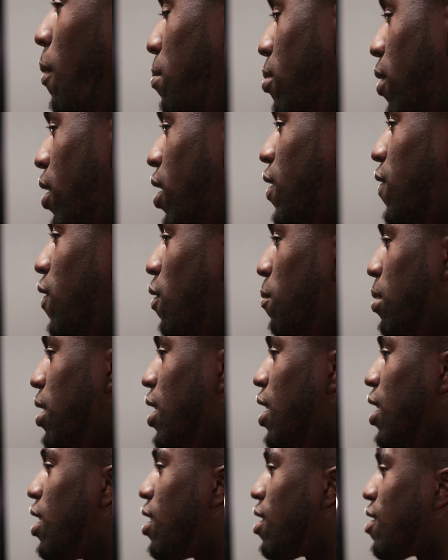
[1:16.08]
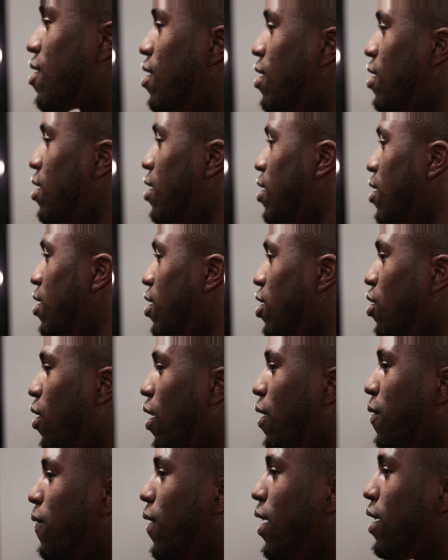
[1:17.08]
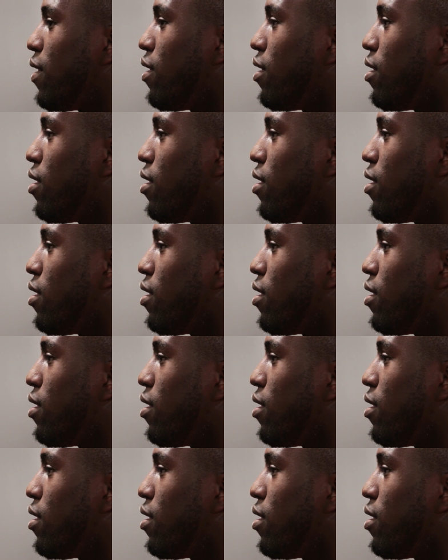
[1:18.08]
upbringing, their beginnings, and you know I find